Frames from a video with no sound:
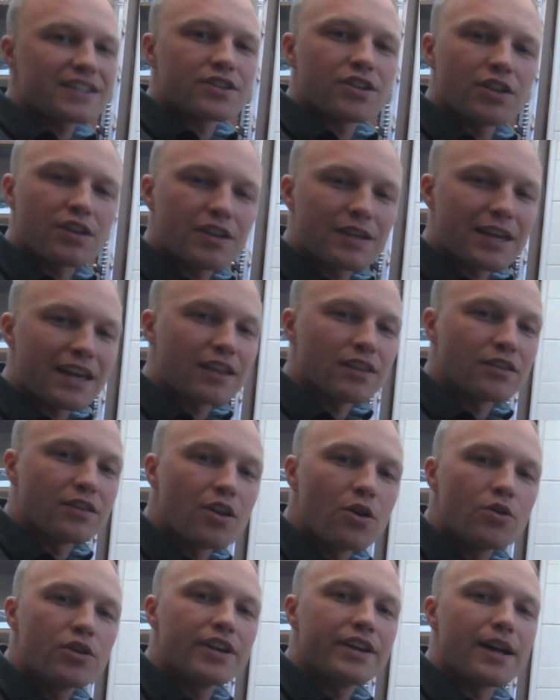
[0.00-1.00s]
to get
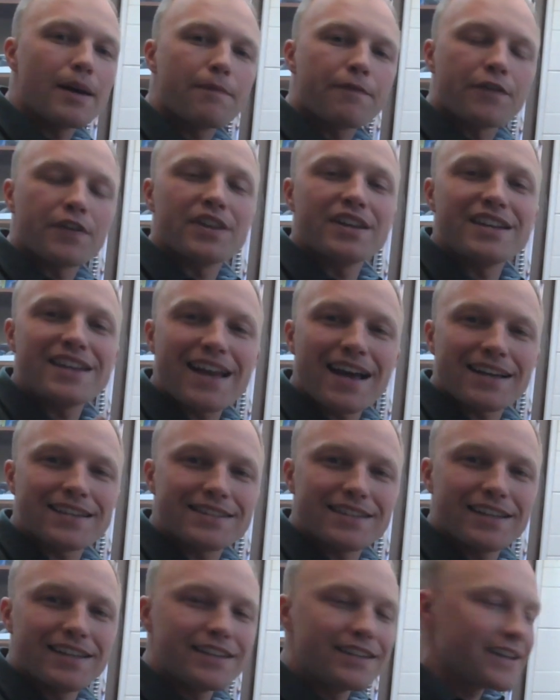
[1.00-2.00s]
loaded up for the next
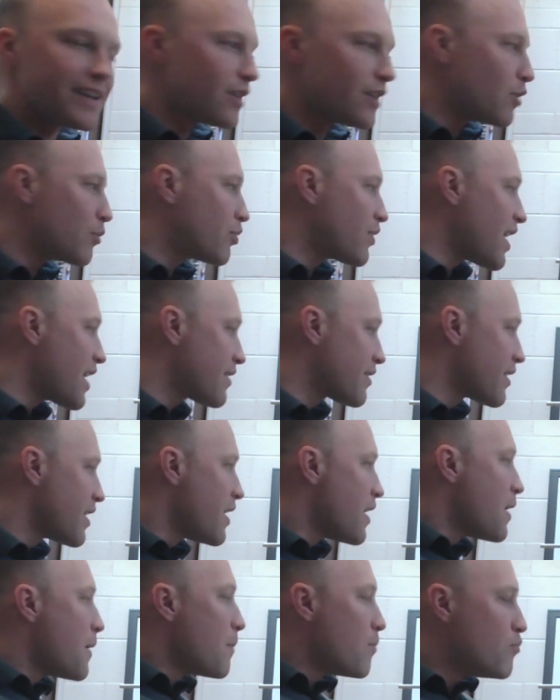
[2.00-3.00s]
inhale breath.
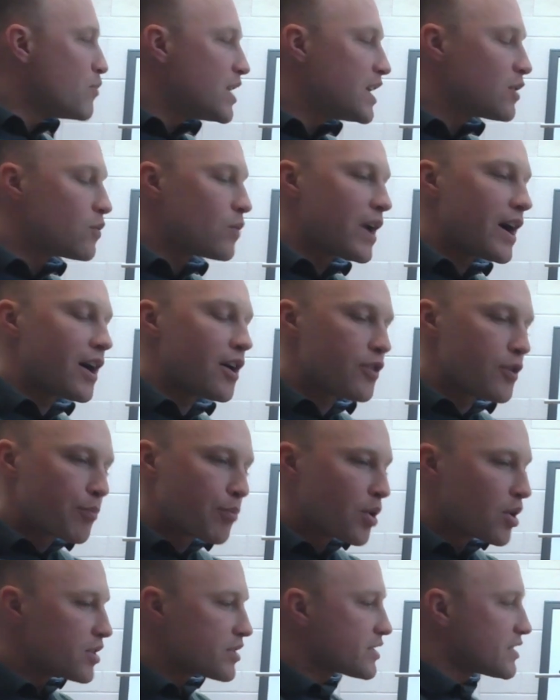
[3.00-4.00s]
Meanwhile, the
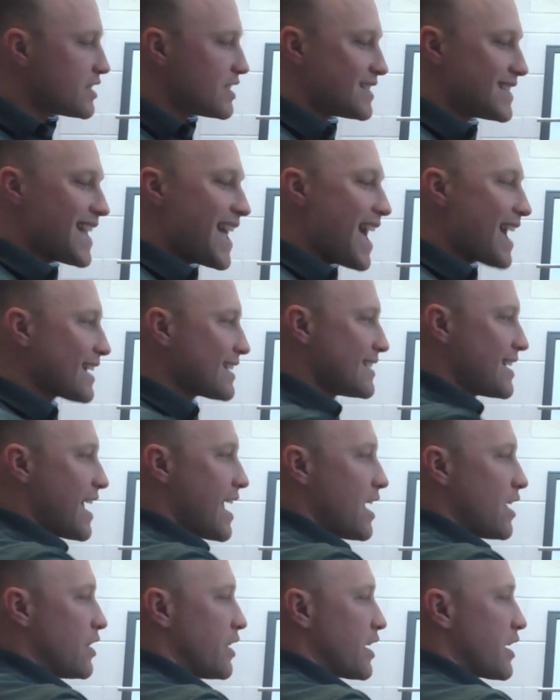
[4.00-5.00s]
person is
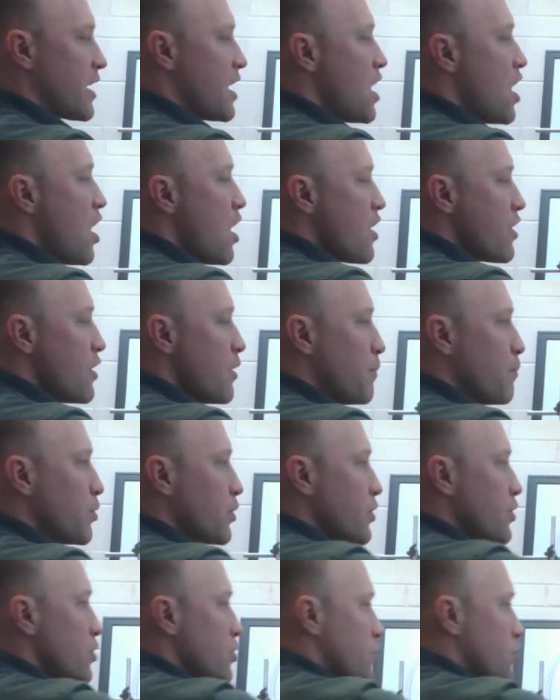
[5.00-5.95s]
exhaling. The blue